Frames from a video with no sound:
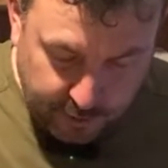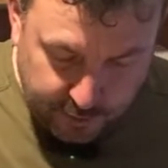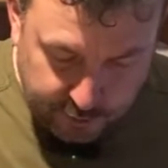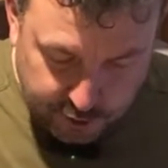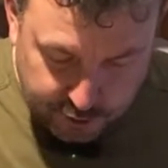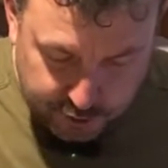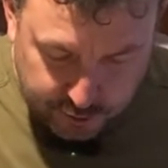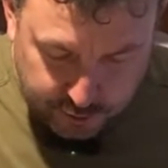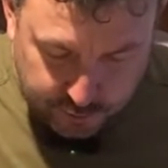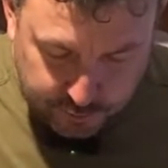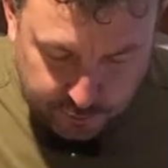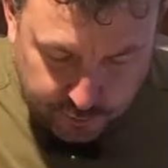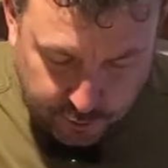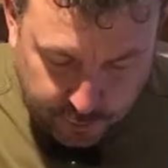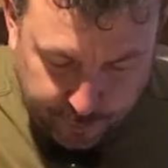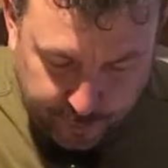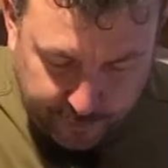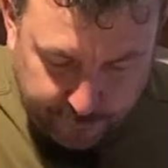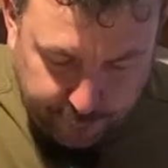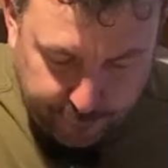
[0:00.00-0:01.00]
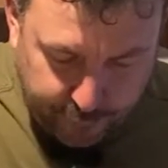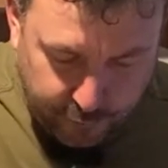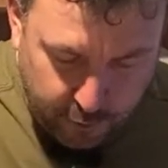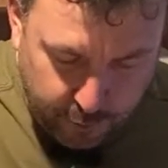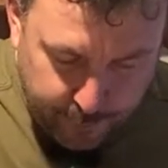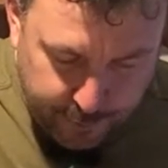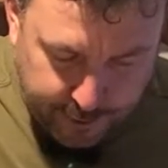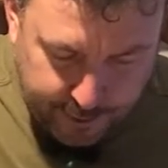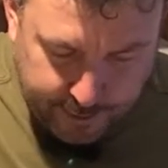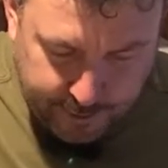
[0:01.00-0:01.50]
Just a bit
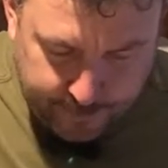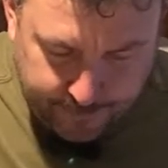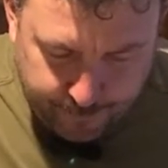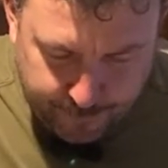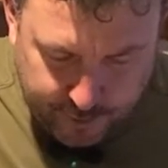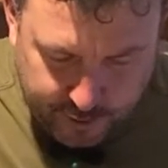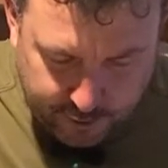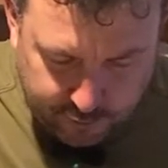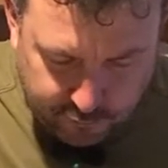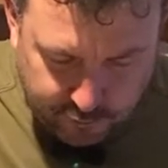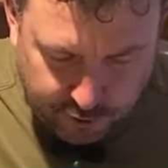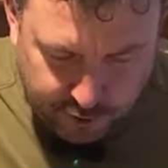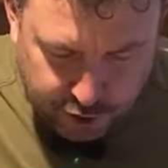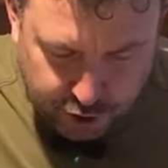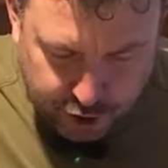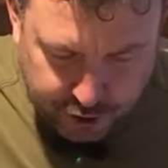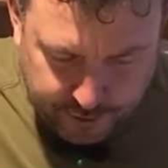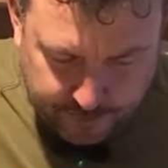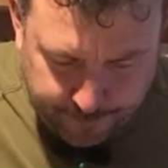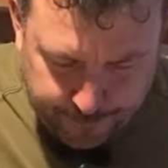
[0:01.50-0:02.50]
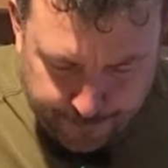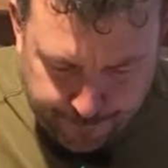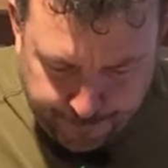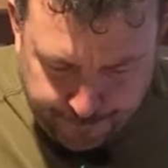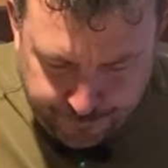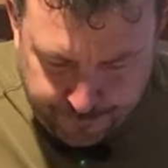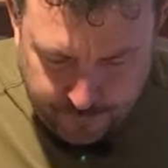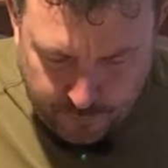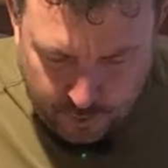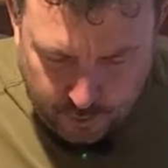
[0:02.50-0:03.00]
firmer there, a bit crunchy.
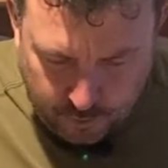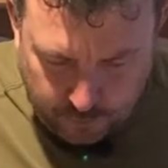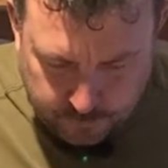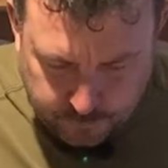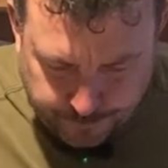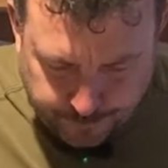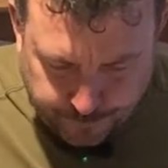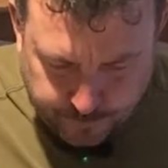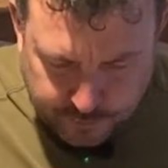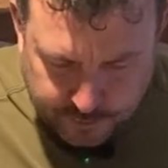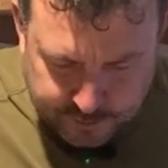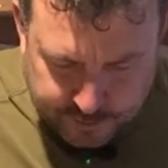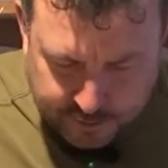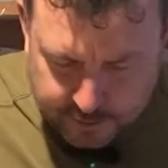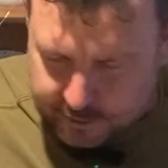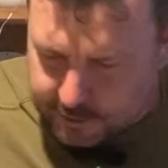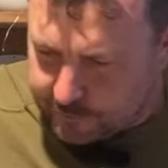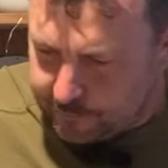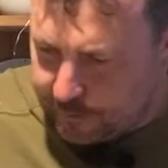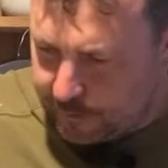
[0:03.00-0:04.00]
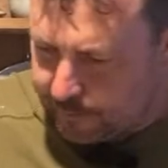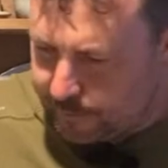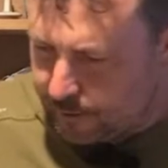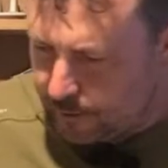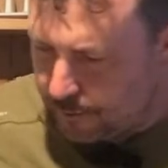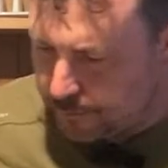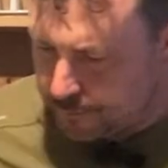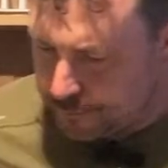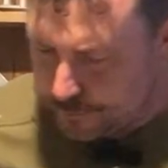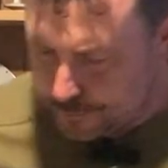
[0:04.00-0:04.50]
That's actually very
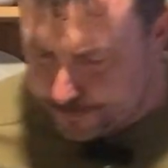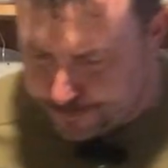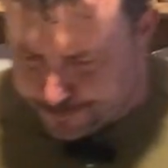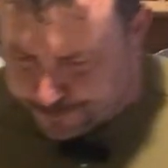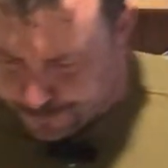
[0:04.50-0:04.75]
nice.